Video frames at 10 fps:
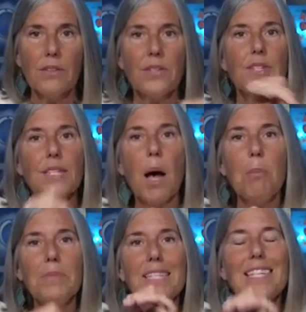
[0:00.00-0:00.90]

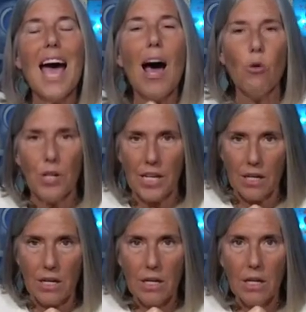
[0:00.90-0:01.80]
some doubted,
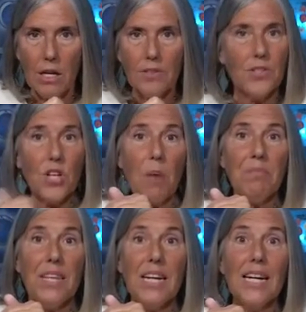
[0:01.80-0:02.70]

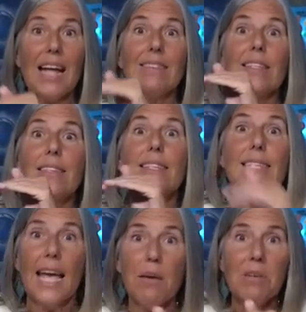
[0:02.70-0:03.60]
some did it at the
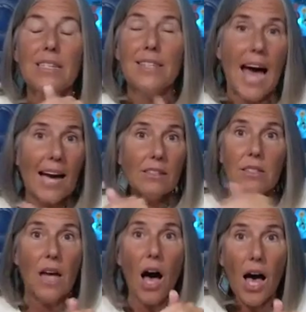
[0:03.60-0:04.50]
same exact
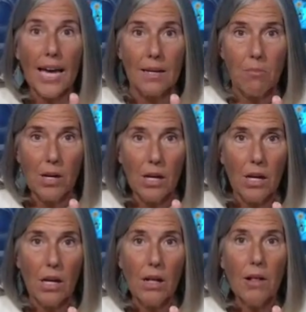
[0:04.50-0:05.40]
time.
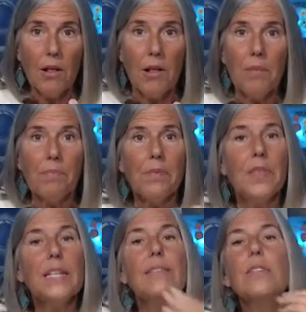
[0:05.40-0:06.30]

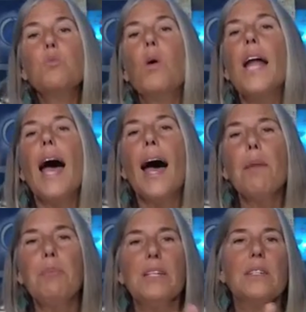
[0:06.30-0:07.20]
This is what
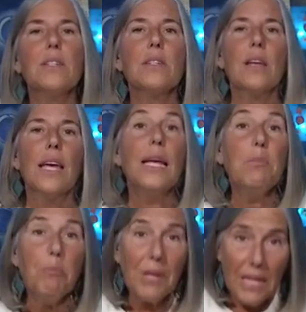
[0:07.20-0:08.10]
happens in
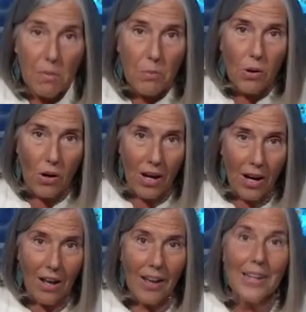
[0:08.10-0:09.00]
people,
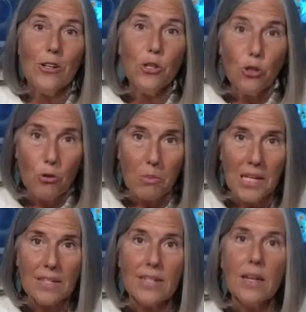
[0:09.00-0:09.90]
in
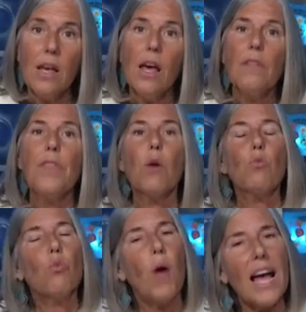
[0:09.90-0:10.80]
humans, that
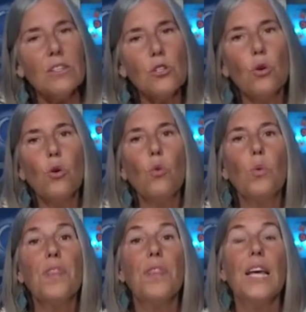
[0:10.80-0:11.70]
wrestle
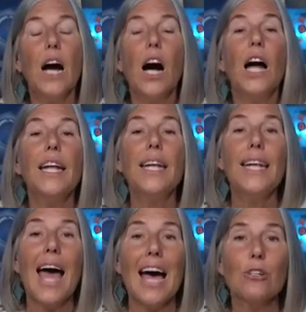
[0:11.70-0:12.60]
with the
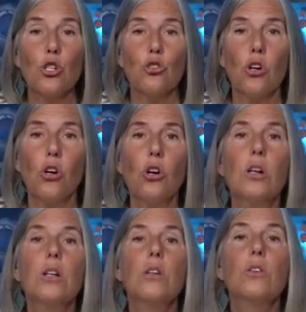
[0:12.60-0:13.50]
unnatural,
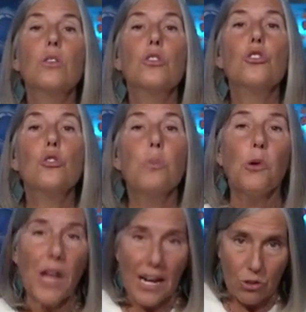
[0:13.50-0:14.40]

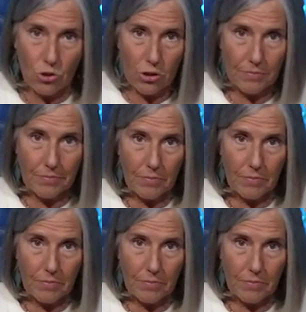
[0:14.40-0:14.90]
supernatural.